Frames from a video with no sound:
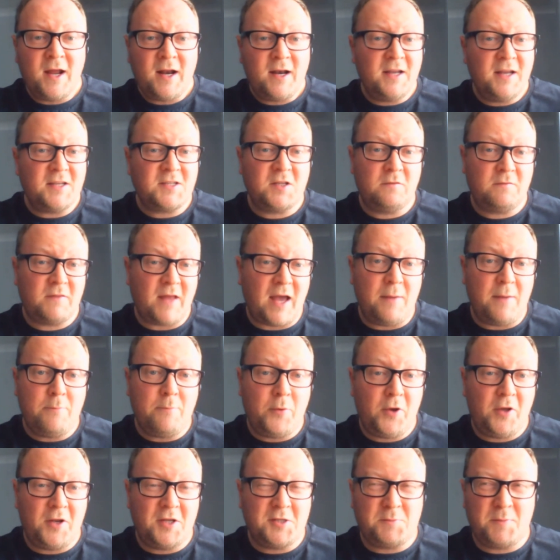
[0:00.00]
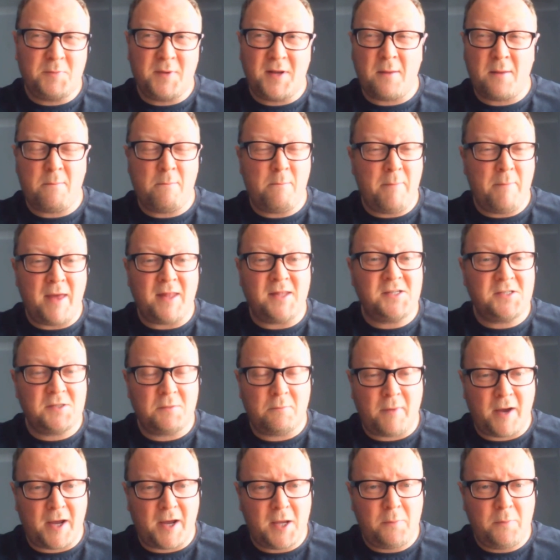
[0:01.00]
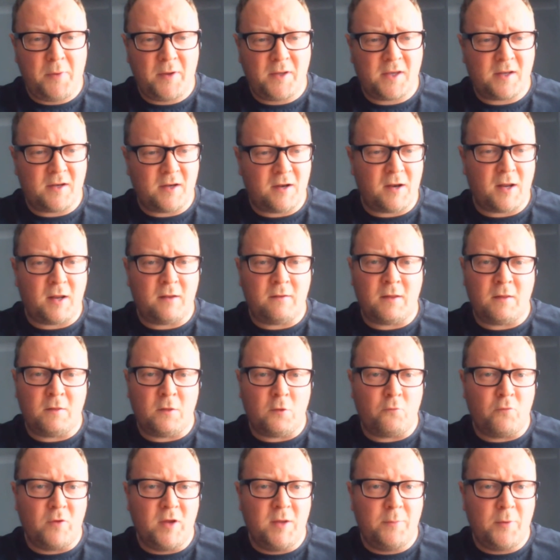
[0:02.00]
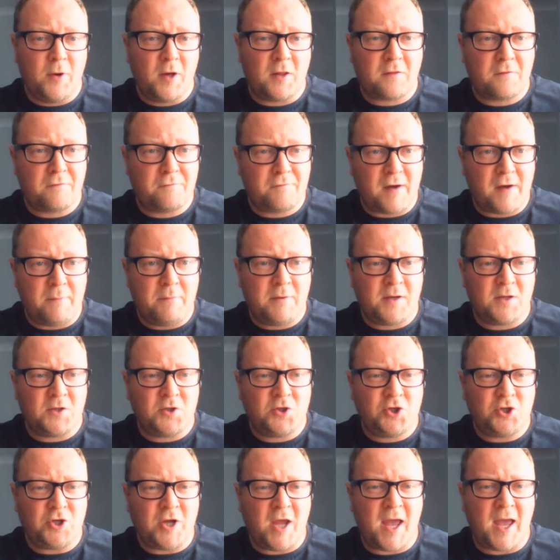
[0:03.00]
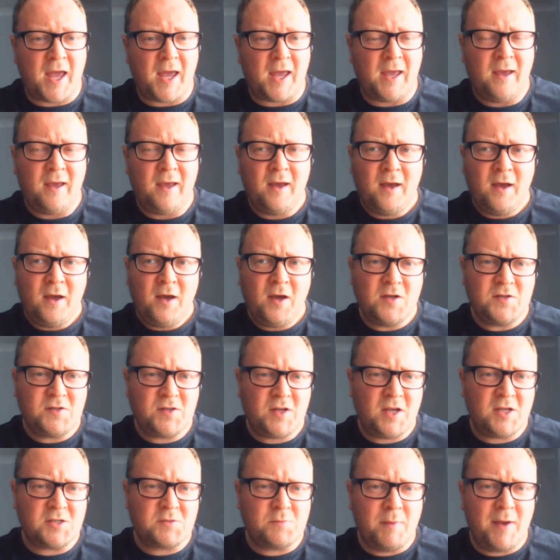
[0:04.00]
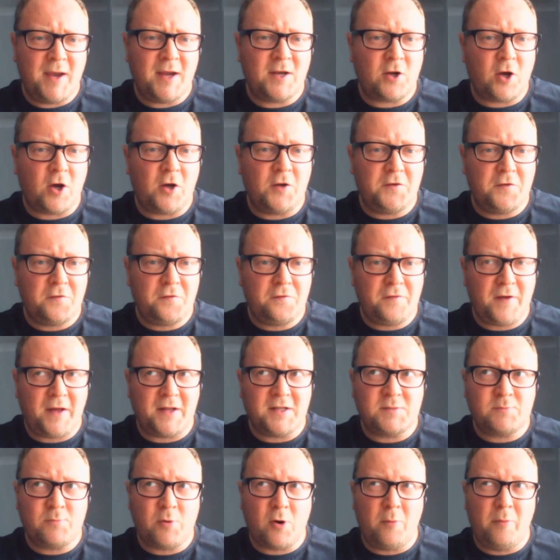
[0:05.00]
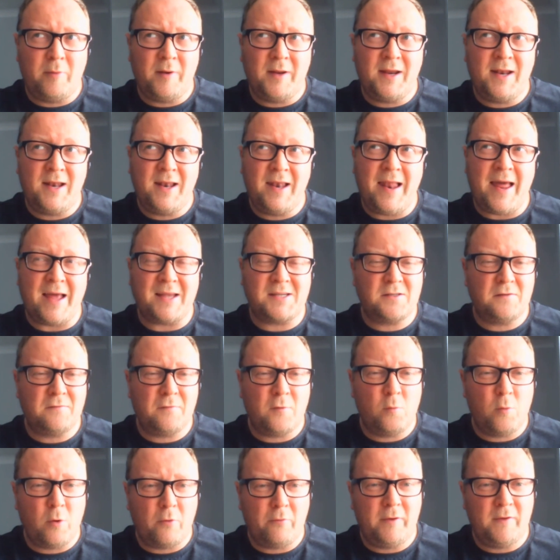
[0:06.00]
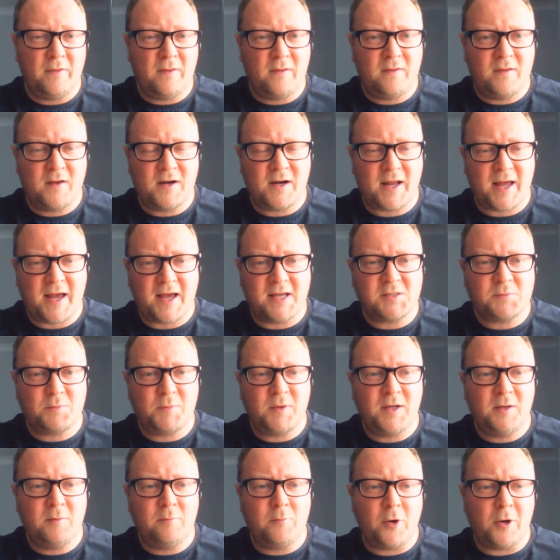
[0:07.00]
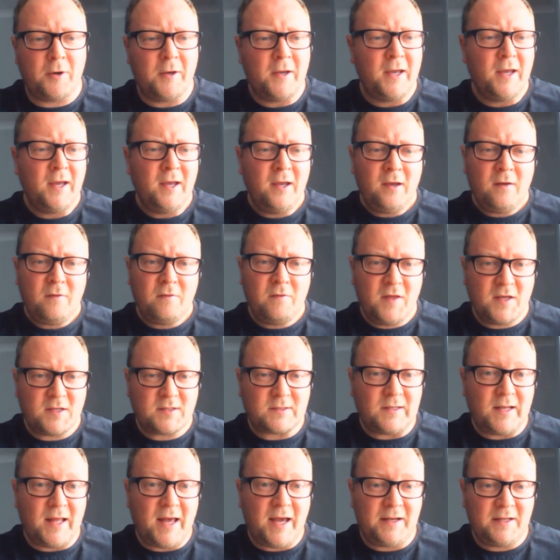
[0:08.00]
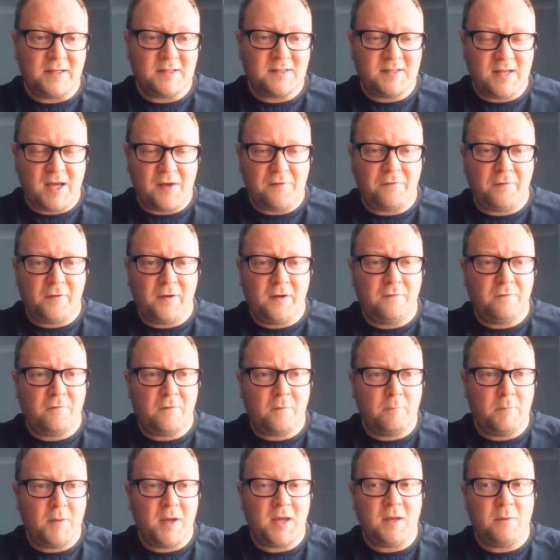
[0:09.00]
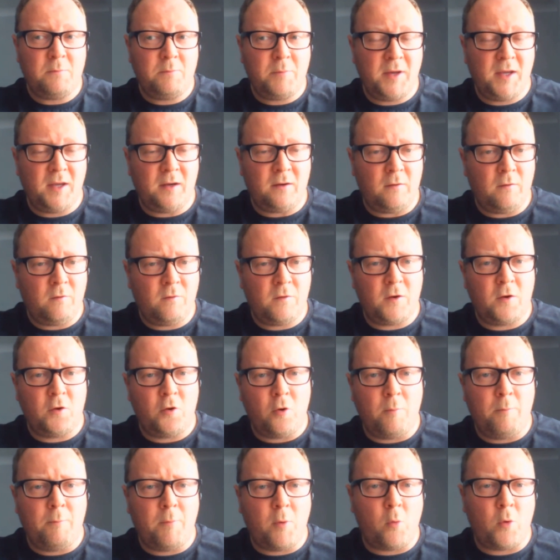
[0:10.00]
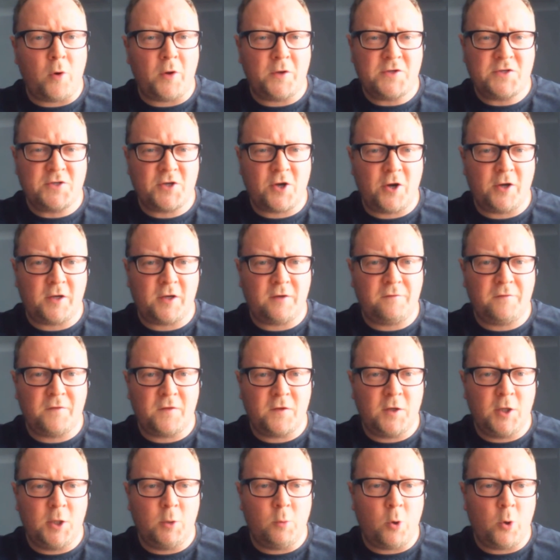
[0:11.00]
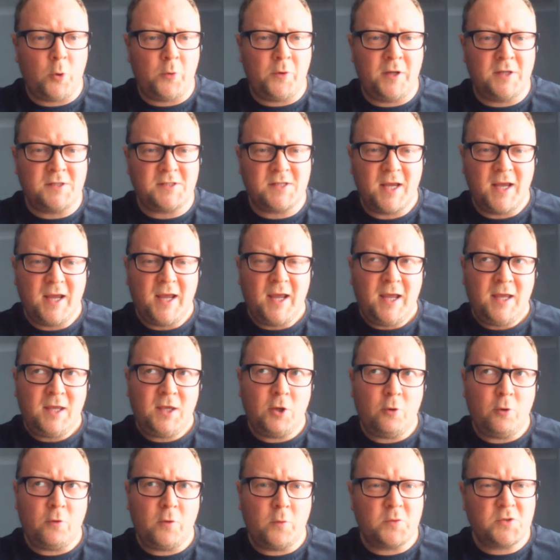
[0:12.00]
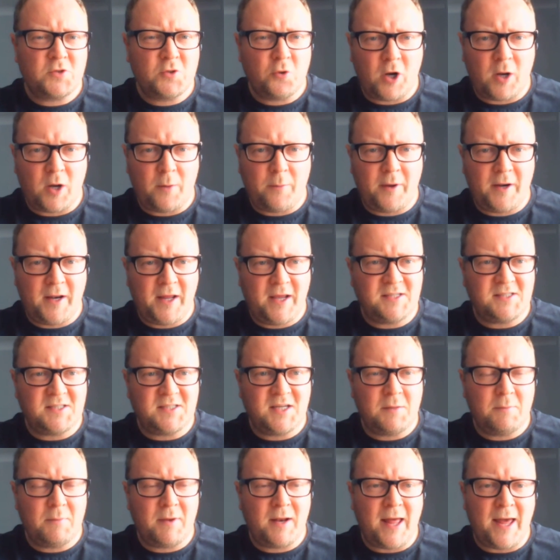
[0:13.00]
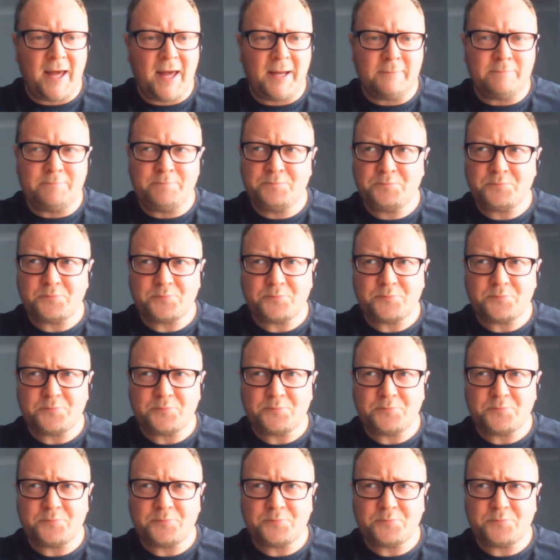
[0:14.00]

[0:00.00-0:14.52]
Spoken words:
Listen, Dan Burn has been immense, in my opinion, and the rebirth of Fabian Schär has made our defence probably less of a worry than it has been. But this lad is definitely, for me, being the number one target for the new owners. There was talk about AC Milan.